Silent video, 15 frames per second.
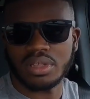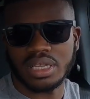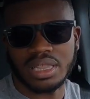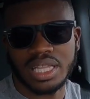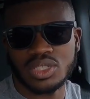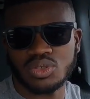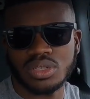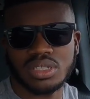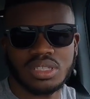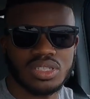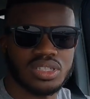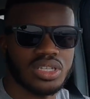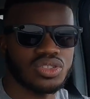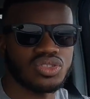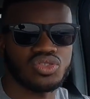electric, this
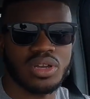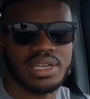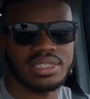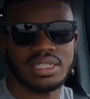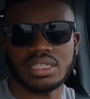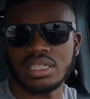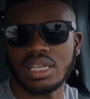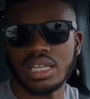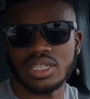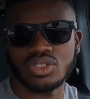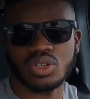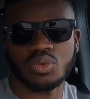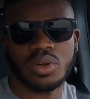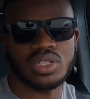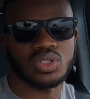thing just drives in
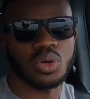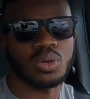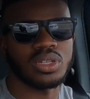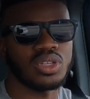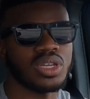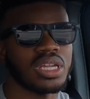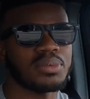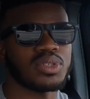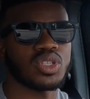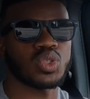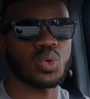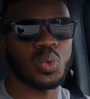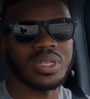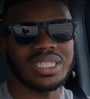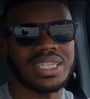electric range only. You get up to
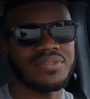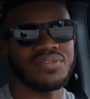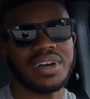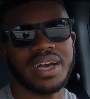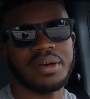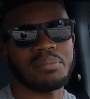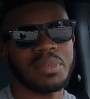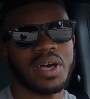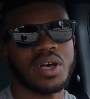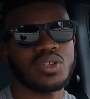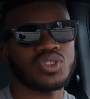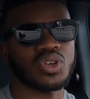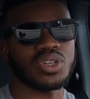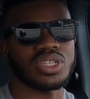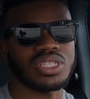25
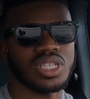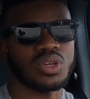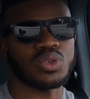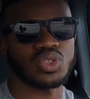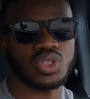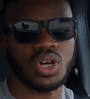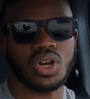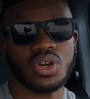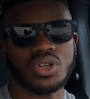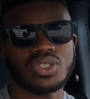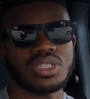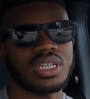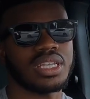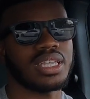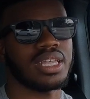miles on a single
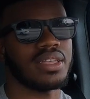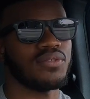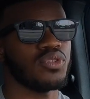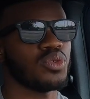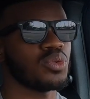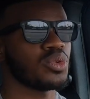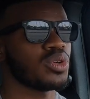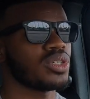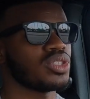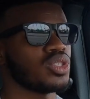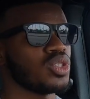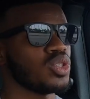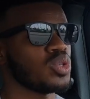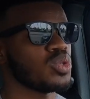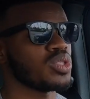charge if you were
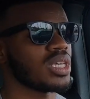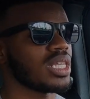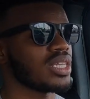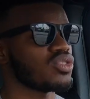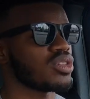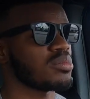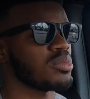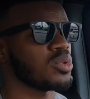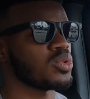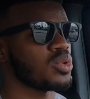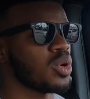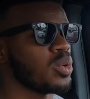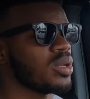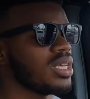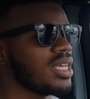to use electric mode
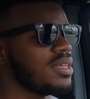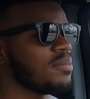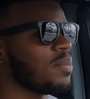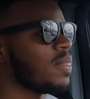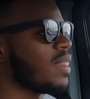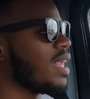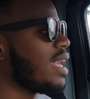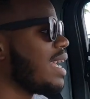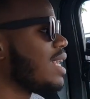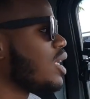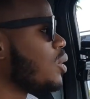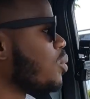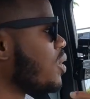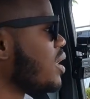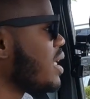only. And
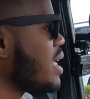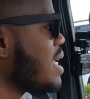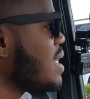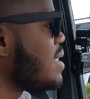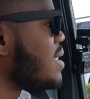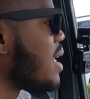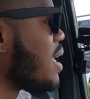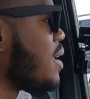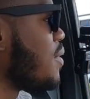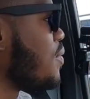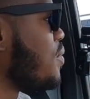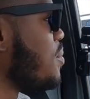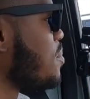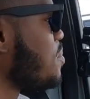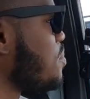then with e-save,